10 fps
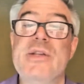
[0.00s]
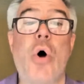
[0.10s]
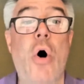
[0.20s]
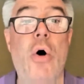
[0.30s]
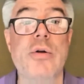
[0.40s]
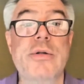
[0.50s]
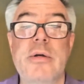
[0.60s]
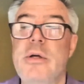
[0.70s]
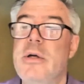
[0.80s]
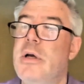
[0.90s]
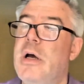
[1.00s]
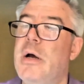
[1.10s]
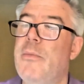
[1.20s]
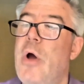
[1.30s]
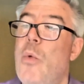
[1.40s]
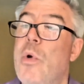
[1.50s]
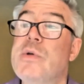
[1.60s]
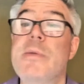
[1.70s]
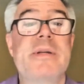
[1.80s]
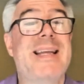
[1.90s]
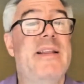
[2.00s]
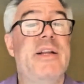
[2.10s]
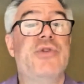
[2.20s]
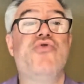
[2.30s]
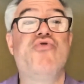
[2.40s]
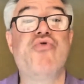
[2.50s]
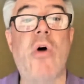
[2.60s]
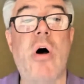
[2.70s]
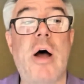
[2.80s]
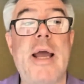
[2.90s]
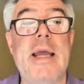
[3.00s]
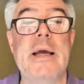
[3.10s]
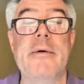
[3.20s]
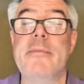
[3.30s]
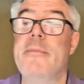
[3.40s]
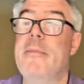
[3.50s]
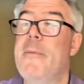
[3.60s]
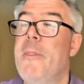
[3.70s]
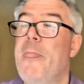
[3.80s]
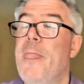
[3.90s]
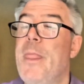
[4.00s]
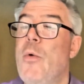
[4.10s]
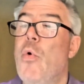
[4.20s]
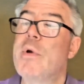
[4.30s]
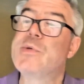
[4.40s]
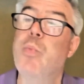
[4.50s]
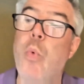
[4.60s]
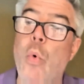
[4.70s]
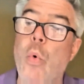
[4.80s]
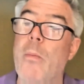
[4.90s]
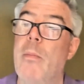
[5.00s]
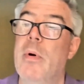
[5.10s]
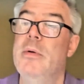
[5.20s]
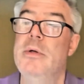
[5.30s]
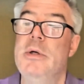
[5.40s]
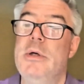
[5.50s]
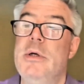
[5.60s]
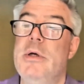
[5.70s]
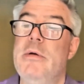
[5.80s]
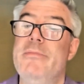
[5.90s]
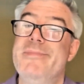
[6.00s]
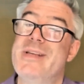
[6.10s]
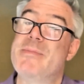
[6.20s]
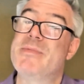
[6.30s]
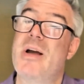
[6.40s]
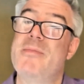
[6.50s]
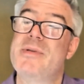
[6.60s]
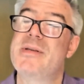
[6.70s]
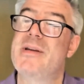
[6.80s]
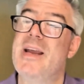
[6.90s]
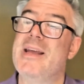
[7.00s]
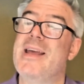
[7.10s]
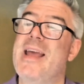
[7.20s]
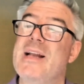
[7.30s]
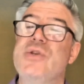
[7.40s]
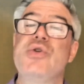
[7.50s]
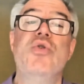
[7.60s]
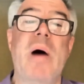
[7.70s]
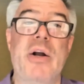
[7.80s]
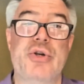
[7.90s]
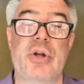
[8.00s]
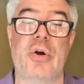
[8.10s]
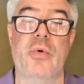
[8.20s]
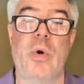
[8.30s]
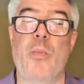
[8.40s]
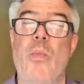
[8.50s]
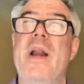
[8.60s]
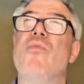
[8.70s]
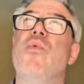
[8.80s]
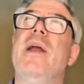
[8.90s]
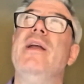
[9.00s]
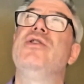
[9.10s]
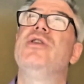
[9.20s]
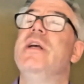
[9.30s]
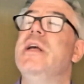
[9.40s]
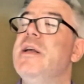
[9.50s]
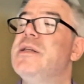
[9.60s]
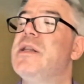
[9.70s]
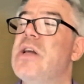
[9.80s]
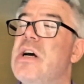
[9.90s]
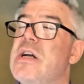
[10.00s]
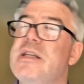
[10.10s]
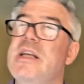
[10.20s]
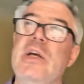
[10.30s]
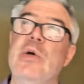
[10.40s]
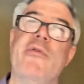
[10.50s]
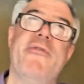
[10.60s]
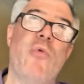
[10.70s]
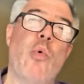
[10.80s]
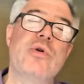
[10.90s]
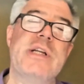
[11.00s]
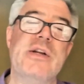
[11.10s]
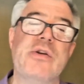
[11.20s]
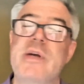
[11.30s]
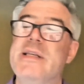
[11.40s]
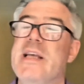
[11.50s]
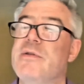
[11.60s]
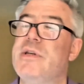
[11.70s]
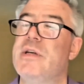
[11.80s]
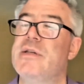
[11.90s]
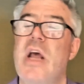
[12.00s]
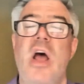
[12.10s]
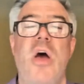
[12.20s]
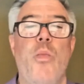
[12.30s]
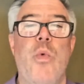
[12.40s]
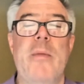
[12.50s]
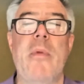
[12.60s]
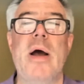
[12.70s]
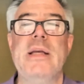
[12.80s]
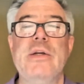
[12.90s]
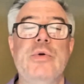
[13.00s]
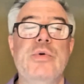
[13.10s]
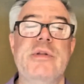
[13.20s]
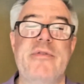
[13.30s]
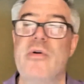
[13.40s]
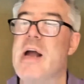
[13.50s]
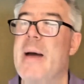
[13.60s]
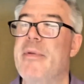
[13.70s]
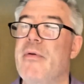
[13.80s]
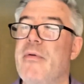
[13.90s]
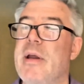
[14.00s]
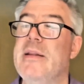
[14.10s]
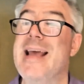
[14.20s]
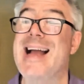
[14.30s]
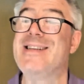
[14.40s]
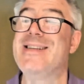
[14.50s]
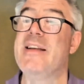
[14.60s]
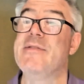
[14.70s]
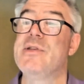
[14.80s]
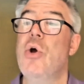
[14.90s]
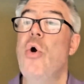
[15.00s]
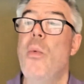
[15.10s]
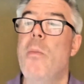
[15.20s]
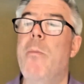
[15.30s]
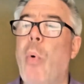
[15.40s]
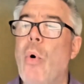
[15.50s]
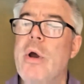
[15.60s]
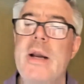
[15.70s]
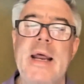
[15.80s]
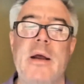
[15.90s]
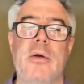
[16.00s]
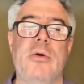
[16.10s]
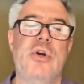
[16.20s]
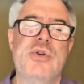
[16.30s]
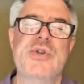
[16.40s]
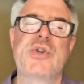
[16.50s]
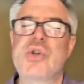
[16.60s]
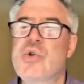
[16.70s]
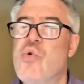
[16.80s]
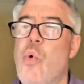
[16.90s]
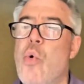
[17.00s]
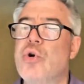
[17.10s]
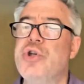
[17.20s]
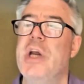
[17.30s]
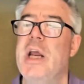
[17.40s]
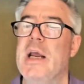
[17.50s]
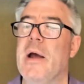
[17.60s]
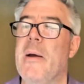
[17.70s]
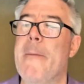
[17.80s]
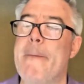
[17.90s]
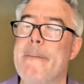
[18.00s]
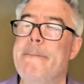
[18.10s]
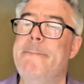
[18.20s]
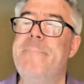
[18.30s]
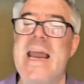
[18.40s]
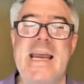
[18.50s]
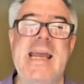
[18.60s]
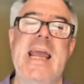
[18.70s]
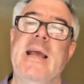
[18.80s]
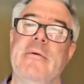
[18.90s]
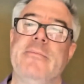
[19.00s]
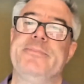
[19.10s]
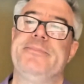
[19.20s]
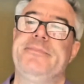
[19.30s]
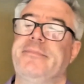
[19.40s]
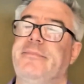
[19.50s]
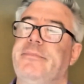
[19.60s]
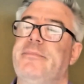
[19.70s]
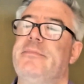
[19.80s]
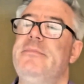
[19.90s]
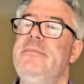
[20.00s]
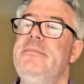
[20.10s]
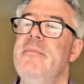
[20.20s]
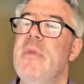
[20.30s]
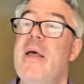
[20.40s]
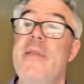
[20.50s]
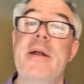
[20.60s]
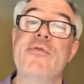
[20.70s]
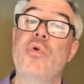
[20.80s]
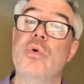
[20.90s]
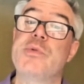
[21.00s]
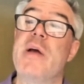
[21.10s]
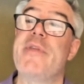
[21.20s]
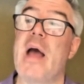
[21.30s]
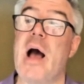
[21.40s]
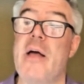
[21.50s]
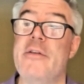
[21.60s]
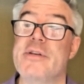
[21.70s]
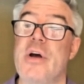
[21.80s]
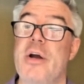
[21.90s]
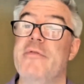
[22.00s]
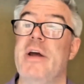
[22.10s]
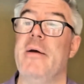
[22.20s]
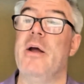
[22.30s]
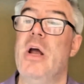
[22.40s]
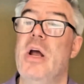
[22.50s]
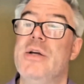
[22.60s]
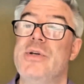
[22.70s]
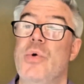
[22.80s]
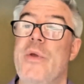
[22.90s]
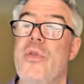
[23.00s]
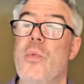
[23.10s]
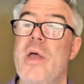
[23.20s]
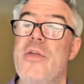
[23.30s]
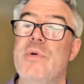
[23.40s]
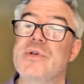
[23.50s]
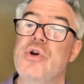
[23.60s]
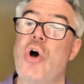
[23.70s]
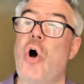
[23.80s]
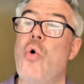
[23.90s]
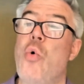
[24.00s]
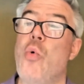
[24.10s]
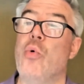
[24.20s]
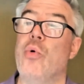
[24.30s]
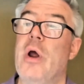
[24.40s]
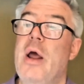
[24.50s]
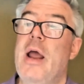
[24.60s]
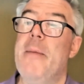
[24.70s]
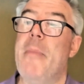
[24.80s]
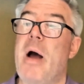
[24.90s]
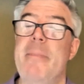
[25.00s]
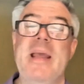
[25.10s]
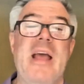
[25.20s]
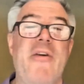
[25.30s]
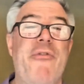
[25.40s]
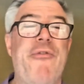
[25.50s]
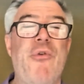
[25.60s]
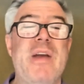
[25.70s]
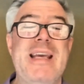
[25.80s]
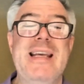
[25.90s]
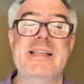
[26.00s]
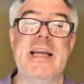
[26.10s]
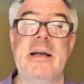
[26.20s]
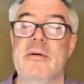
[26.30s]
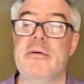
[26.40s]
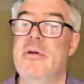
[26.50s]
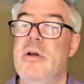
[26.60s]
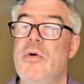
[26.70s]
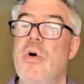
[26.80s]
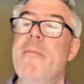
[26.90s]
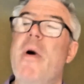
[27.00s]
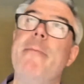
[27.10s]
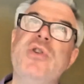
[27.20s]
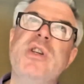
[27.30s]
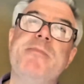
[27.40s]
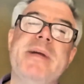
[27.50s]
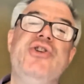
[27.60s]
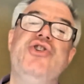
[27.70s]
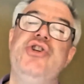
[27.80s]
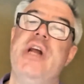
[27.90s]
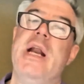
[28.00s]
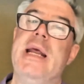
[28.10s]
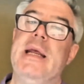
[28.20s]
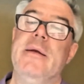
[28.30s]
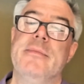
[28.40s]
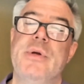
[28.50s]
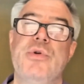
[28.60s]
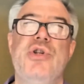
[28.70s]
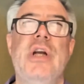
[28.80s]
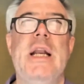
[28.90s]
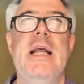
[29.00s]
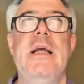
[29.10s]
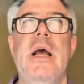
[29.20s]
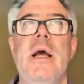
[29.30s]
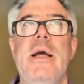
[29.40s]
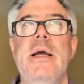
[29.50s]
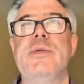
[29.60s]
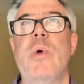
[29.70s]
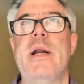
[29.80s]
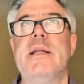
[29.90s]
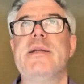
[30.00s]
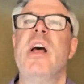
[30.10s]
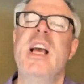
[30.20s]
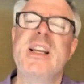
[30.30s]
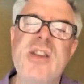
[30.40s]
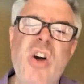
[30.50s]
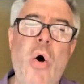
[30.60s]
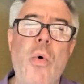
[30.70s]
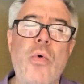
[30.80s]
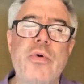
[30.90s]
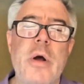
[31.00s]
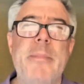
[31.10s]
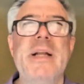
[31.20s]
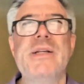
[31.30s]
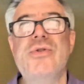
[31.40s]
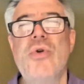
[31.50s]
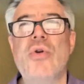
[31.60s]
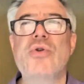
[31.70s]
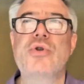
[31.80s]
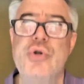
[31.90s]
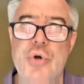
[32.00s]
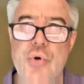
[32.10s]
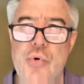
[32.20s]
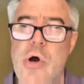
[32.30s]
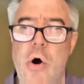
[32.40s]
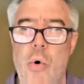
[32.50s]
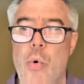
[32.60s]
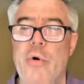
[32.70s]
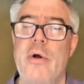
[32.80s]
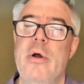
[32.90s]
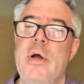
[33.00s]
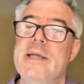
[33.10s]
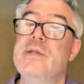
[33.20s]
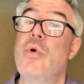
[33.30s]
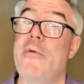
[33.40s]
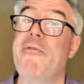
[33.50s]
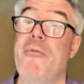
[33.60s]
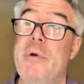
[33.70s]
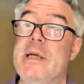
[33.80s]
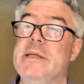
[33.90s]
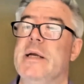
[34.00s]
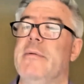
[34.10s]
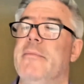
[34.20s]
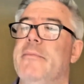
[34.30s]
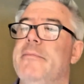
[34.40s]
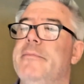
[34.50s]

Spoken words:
it's hot. We also might say that it's dry or it's warm. Sometimes it can get too much though. And when it reaches 30 or 40 degrees Celsius, we might use the vocabulary, the adjectives, boiling, scorching, baking. And then, of course, we have the other side of it. So when the weather is cold, it might be freezing, or it might just be chilly. So chilly is when it's cold, but it's not too cold. It's not freezing.